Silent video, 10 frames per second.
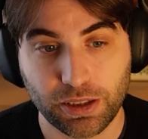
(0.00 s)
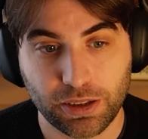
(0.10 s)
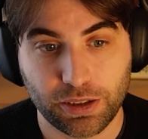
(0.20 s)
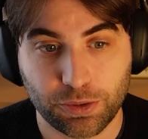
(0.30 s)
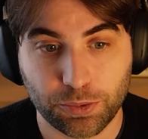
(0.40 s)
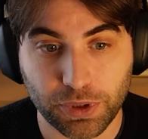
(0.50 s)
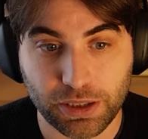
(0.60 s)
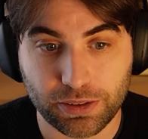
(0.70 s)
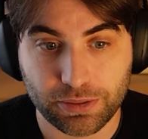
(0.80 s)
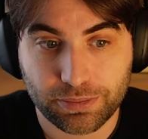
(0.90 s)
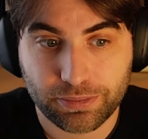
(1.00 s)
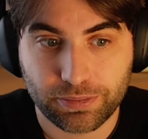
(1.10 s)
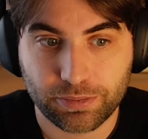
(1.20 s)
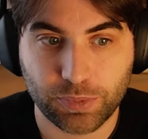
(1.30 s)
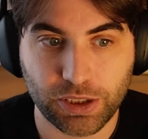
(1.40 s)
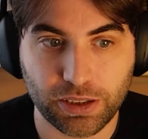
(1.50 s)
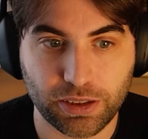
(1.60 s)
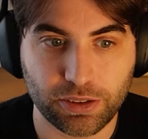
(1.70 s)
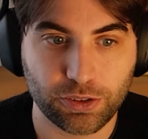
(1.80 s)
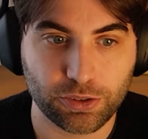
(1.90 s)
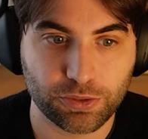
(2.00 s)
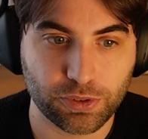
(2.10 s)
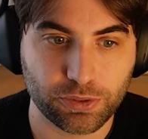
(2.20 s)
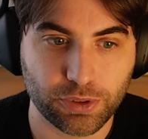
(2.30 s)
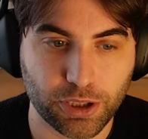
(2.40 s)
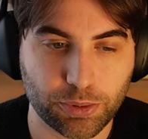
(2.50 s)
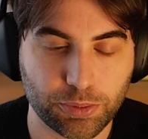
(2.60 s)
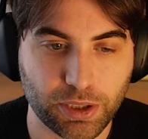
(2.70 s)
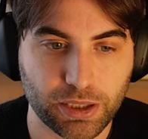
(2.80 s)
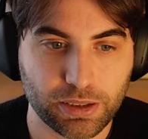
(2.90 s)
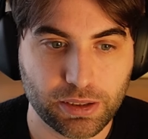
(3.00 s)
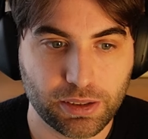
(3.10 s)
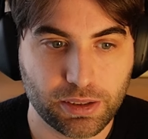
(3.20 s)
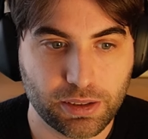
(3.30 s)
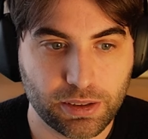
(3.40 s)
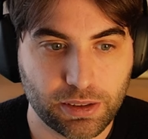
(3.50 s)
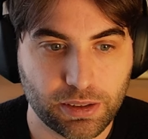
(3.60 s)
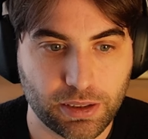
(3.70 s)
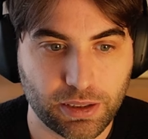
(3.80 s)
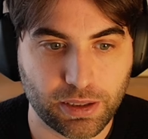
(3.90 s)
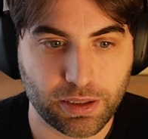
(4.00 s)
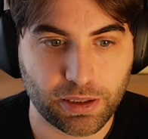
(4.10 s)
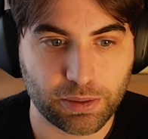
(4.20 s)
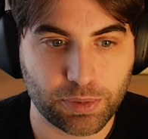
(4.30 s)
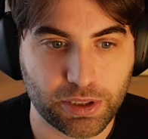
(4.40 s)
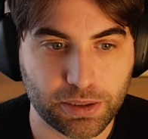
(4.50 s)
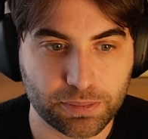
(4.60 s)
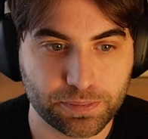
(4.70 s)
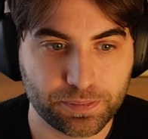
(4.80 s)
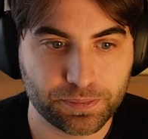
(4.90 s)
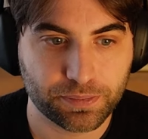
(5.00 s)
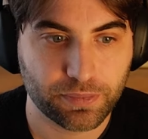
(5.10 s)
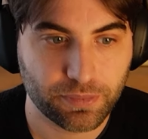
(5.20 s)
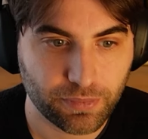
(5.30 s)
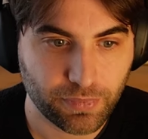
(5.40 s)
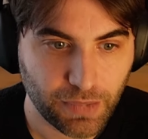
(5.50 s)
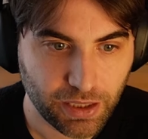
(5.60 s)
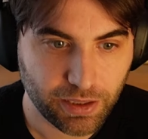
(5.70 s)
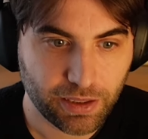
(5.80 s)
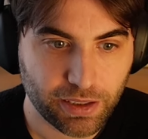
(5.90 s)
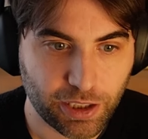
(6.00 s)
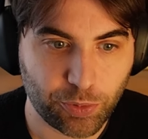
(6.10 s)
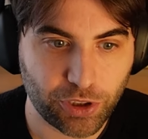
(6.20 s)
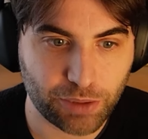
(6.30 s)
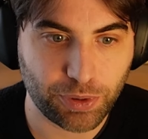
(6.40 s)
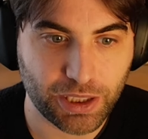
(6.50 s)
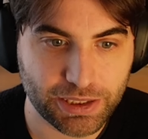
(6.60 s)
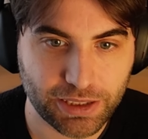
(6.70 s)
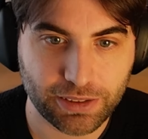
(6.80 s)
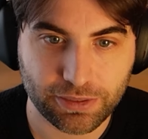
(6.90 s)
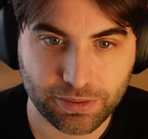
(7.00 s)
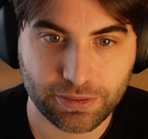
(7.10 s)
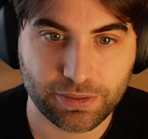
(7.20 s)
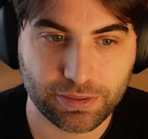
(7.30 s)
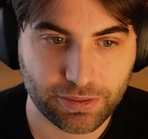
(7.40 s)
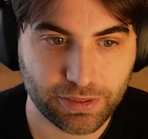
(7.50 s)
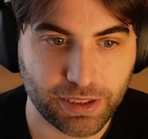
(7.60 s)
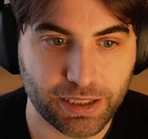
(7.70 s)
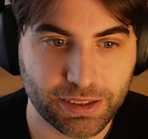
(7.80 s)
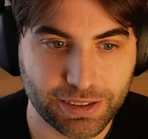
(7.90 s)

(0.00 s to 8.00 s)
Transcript: will be useful for everybody. But yeah, Capital plushie, yes.